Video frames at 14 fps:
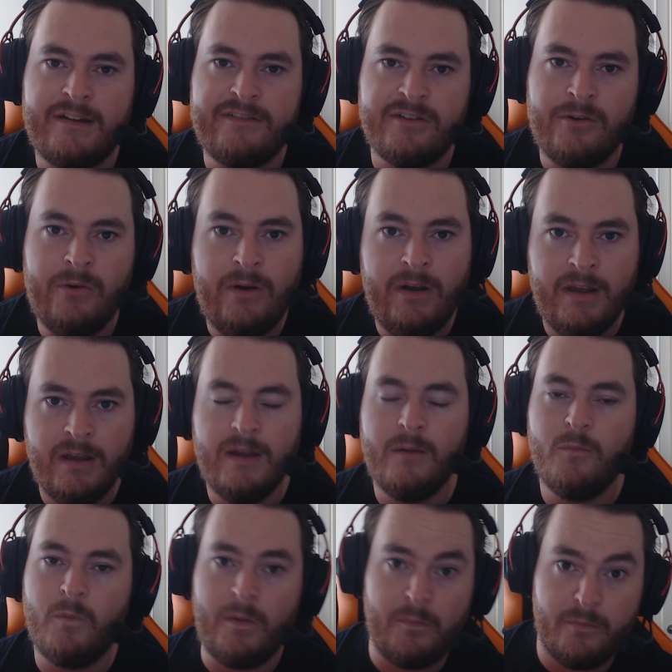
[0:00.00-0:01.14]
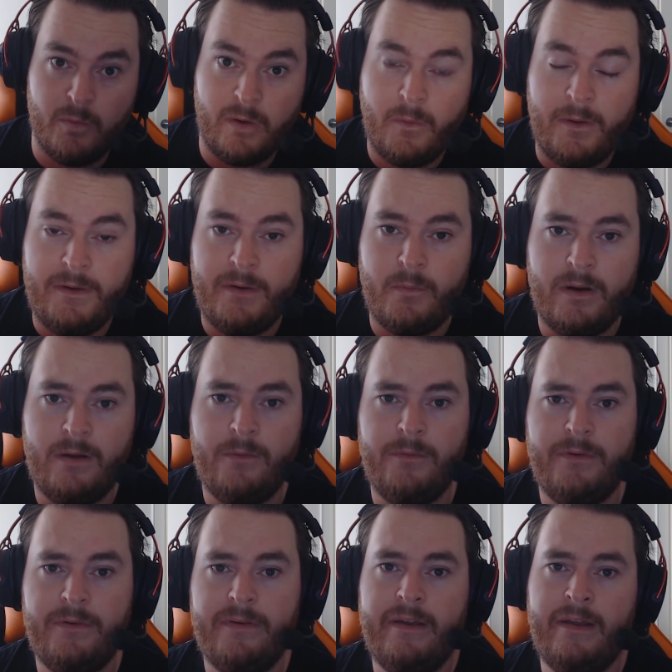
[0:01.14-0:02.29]
So we we win the
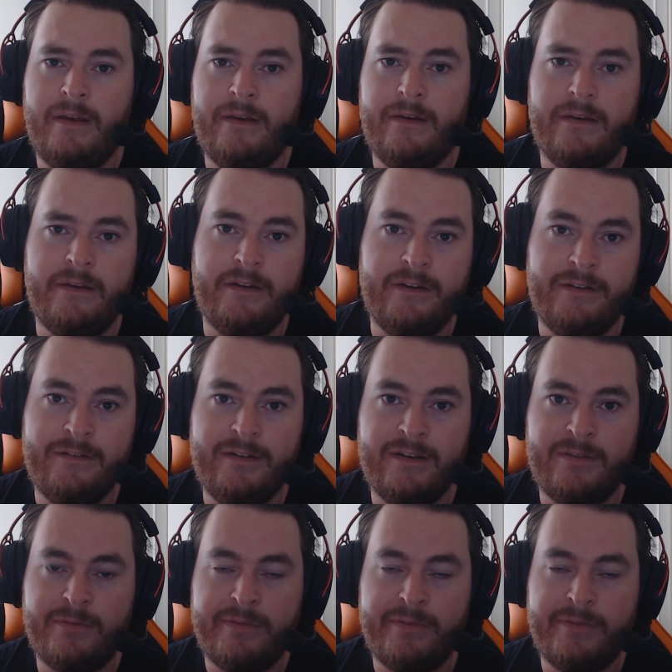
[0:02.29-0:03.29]
round and uh, it